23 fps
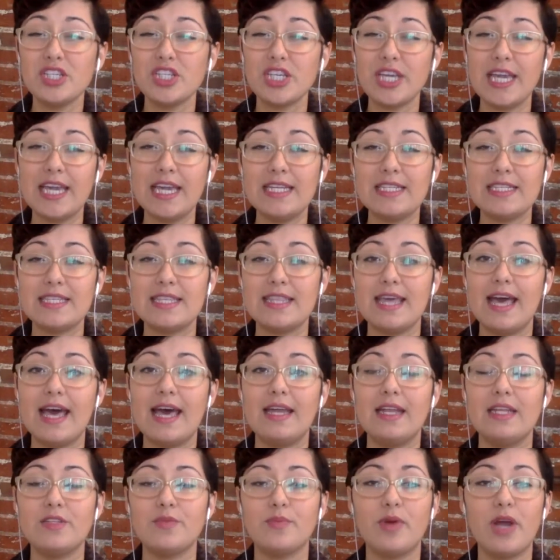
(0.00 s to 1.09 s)
chance
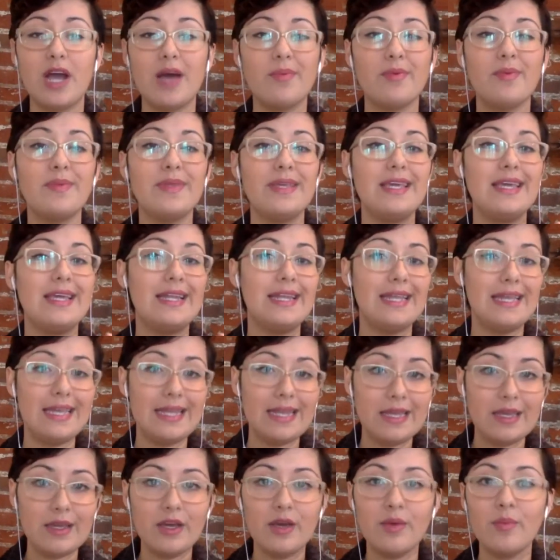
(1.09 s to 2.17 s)
that it's probably an
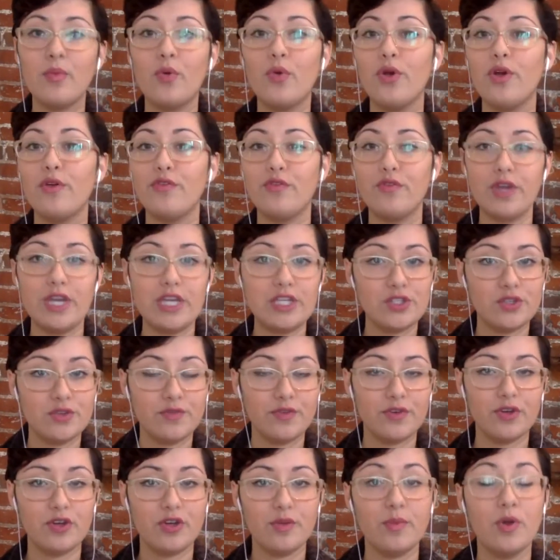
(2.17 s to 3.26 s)
idiom or a phrasal
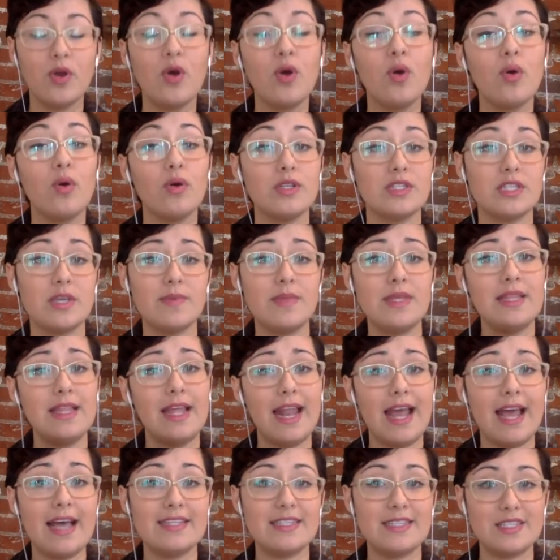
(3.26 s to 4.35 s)
verb or something that
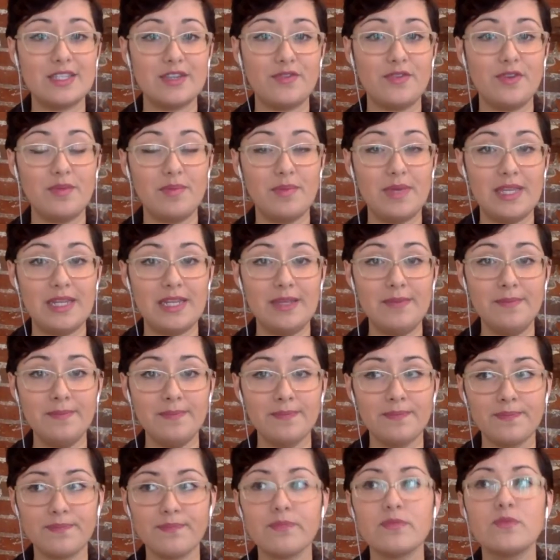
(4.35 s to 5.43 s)
has a different meaning.
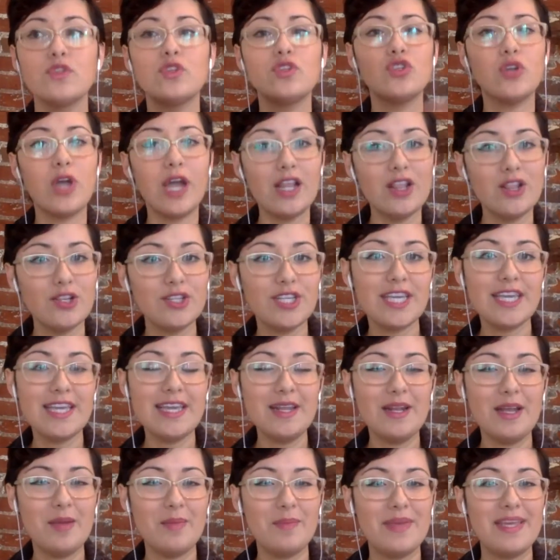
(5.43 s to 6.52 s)
So try looking
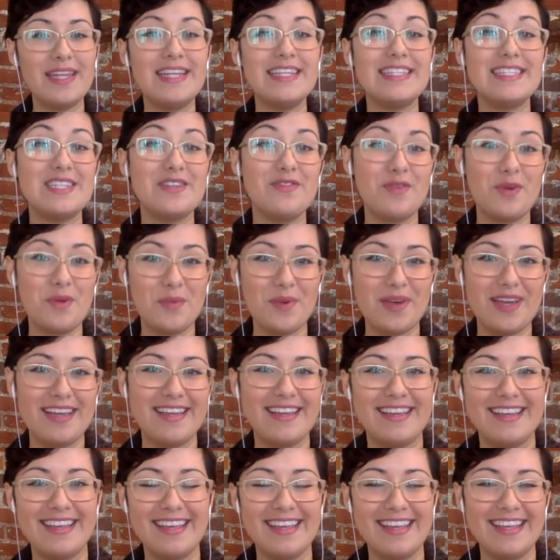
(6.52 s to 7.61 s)
it up in a different way.
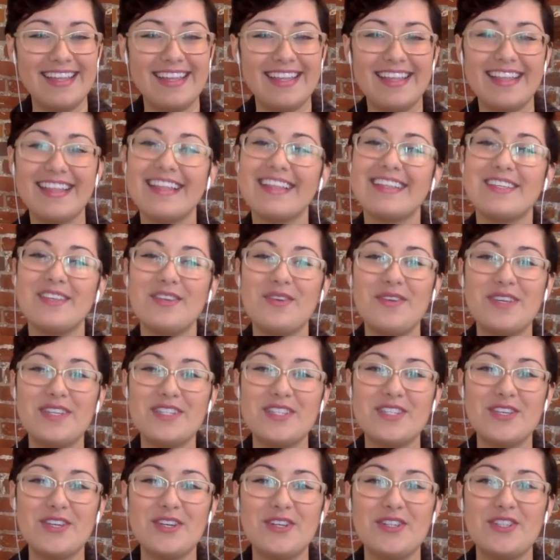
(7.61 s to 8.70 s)
So you can
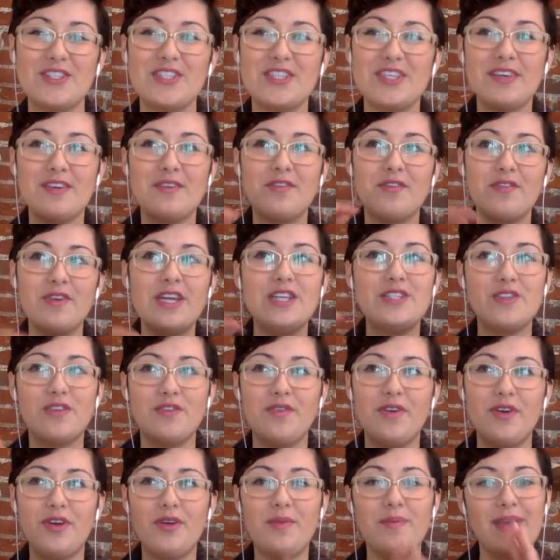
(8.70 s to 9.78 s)
search phrasal
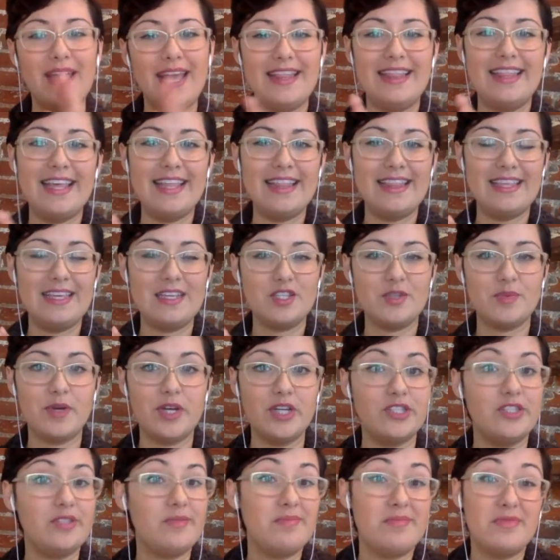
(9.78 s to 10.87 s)
verb and then the
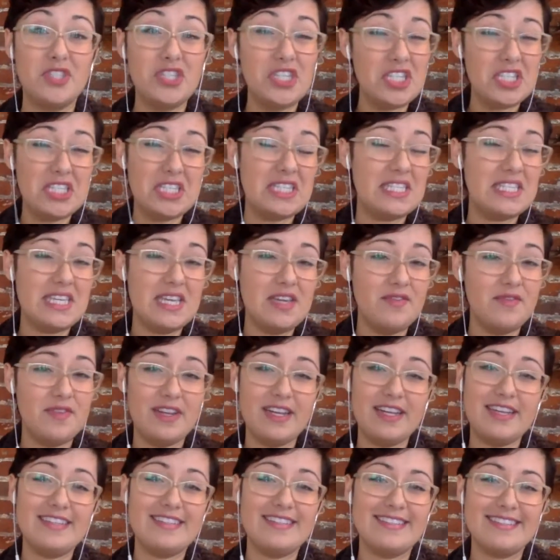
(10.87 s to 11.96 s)
expression just to see if it
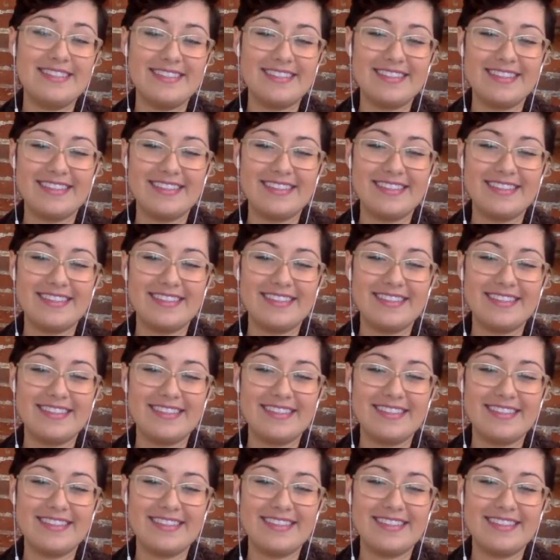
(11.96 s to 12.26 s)
is.